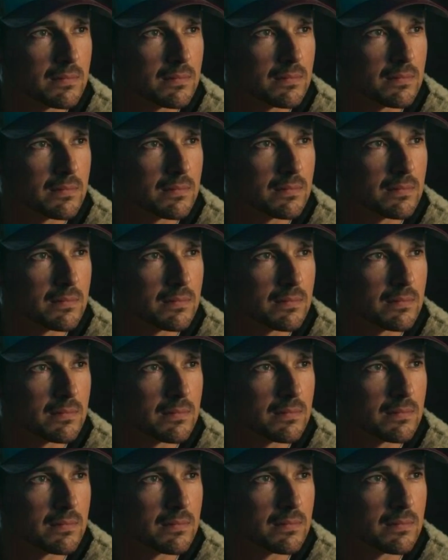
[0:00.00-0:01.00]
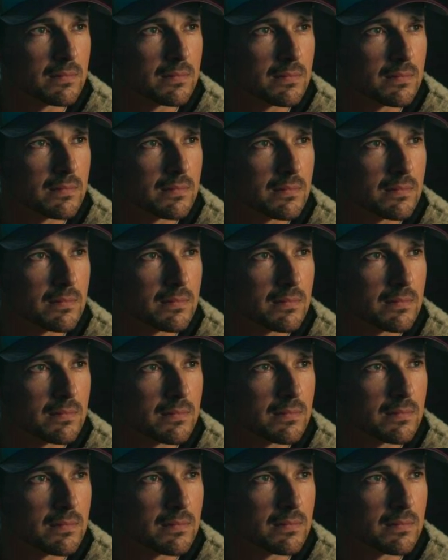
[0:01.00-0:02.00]

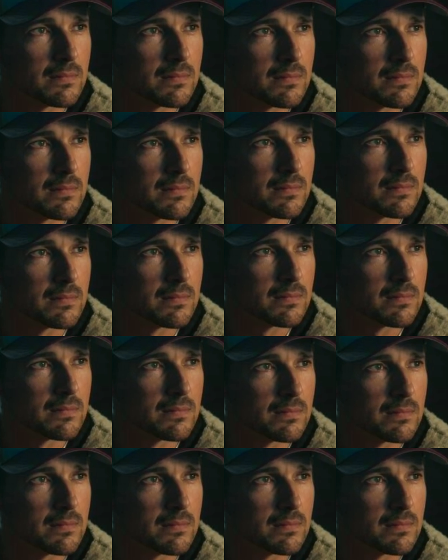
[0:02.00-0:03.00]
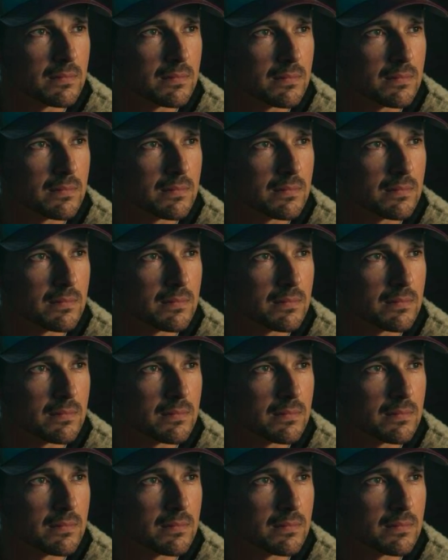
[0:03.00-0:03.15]
(no one is talking)